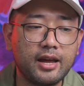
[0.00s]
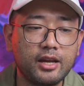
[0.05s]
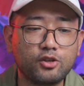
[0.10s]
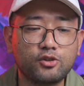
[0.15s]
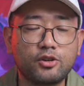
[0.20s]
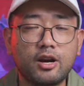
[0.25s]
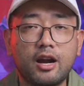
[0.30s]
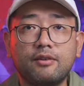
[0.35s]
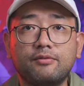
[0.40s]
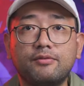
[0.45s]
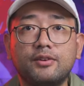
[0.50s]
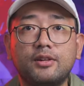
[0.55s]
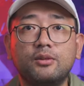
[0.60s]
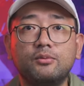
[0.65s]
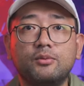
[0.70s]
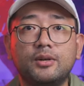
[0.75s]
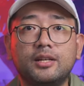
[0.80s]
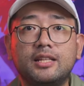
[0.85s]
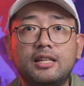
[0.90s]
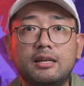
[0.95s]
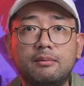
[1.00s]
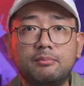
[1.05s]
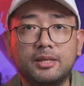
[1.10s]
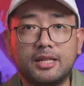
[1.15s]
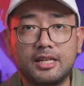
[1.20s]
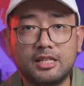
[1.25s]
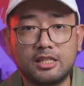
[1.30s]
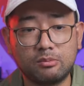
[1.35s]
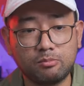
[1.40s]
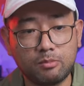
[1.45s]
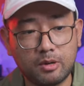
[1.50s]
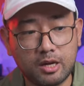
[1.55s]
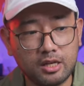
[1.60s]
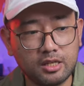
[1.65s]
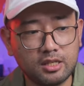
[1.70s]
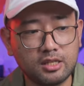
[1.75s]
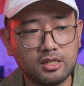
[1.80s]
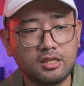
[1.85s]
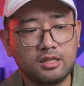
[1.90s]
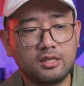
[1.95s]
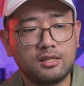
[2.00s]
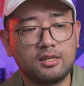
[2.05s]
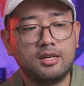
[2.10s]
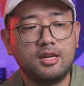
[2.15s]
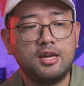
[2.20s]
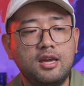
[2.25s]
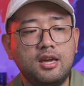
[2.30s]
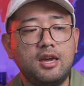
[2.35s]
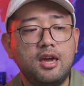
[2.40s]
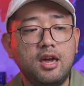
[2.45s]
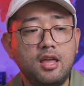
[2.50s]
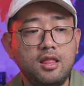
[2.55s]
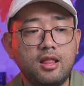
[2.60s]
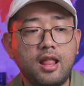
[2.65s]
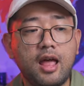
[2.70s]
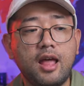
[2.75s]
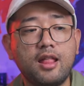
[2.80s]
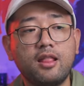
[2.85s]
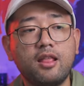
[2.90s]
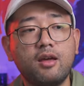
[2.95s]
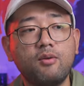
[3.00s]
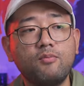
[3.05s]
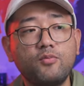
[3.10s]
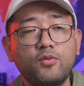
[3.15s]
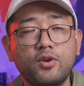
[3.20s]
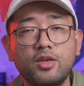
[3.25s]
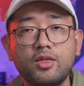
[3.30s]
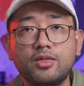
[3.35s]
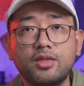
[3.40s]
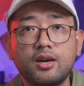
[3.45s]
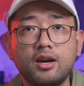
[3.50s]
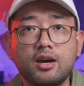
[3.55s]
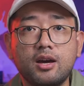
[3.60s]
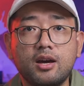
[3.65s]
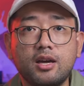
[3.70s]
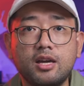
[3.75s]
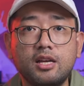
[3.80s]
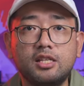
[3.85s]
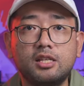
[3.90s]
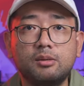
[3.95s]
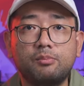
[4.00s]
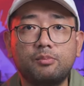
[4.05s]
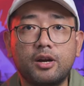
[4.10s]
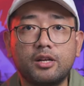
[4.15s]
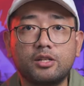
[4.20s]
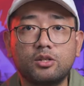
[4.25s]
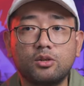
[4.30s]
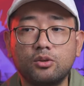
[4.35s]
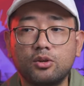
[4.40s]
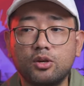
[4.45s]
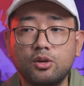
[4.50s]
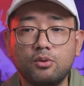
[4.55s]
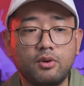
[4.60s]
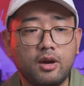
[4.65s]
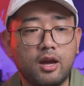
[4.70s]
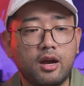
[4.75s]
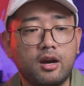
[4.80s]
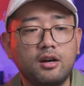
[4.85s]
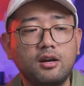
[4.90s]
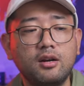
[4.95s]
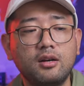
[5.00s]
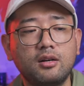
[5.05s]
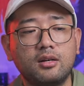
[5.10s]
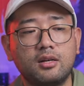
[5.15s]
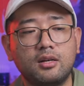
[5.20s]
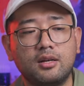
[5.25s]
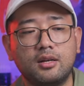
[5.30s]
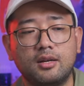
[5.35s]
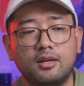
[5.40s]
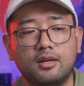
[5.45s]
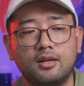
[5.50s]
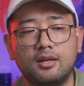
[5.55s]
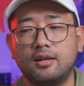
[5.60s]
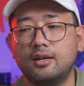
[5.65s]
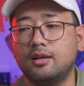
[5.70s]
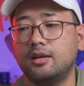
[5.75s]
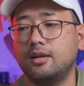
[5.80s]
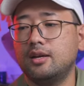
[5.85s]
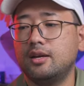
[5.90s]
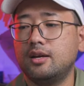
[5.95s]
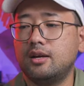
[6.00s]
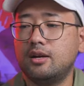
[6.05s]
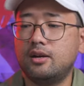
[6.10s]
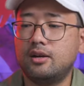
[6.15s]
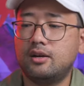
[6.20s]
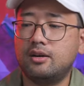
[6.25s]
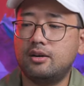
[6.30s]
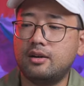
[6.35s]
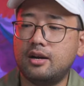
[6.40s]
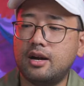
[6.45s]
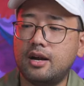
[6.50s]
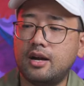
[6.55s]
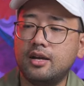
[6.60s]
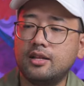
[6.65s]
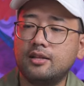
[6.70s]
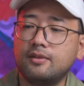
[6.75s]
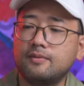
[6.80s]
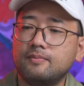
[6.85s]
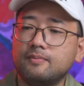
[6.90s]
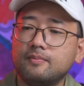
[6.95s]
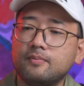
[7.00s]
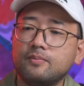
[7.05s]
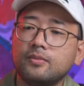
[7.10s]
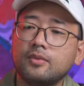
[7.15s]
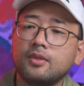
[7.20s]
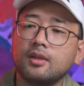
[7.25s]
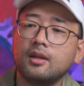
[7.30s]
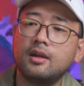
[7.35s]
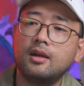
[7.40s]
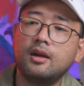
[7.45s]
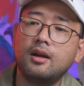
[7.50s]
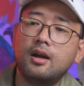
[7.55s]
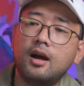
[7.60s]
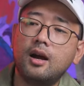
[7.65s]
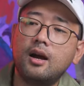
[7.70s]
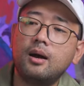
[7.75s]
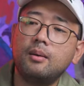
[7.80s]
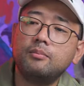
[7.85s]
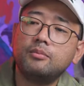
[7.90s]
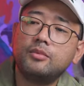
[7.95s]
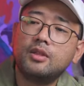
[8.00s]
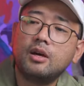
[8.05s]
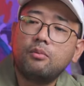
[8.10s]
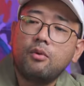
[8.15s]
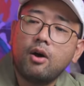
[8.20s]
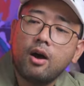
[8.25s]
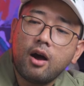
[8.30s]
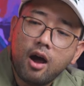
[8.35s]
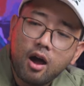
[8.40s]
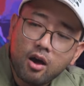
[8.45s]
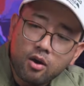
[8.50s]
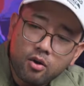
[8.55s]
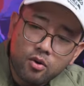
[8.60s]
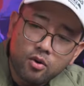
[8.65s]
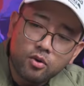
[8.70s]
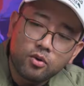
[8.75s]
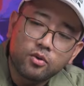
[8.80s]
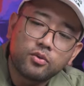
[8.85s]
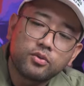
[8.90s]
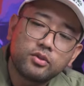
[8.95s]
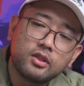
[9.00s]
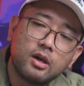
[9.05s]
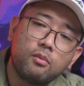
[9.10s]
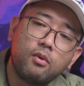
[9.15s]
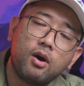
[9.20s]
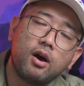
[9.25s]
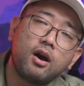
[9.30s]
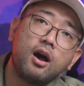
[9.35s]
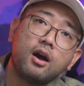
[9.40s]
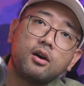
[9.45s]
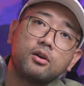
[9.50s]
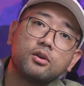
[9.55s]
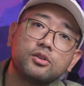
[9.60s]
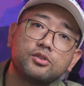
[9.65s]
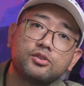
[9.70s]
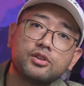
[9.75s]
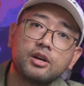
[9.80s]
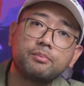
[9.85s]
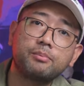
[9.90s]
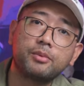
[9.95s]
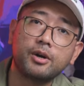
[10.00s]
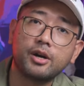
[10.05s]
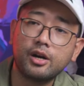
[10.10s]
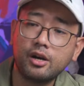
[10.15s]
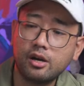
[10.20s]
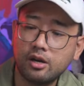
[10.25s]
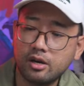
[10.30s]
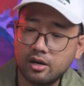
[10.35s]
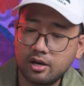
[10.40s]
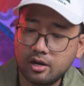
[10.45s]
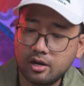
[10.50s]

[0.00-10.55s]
travel with limited space, in tandem with the Easypresso Q-Air, right? The Wacaco dripper,